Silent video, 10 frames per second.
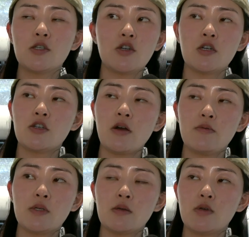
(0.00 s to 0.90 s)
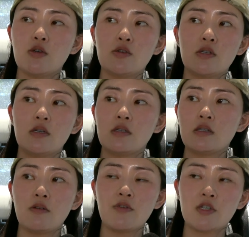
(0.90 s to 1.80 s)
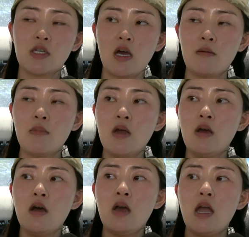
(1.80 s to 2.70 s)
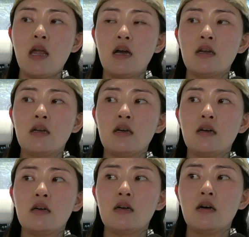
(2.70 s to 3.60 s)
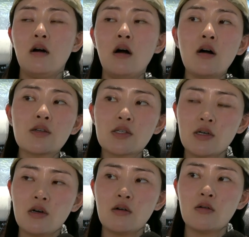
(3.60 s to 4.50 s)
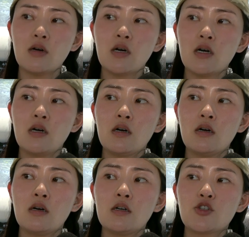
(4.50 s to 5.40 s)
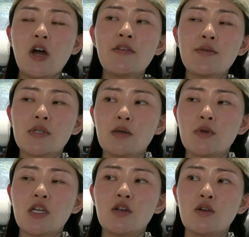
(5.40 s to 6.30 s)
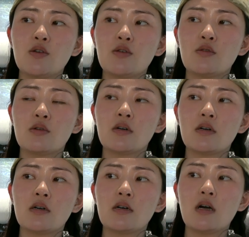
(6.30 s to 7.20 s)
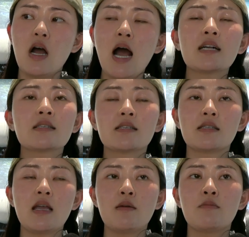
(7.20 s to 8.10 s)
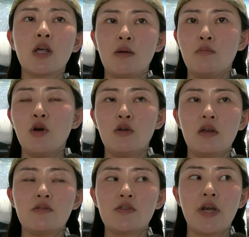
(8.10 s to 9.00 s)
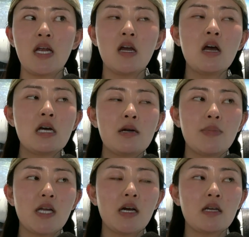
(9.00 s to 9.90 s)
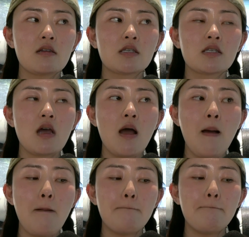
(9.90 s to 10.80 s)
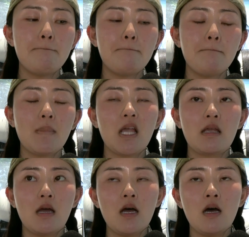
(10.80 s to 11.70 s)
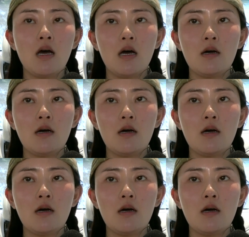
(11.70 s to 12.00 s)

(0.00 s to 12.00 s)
trying to travel with somebody it's their first time. And also traveling with somebody who has the same like motives, right? Because, yeah,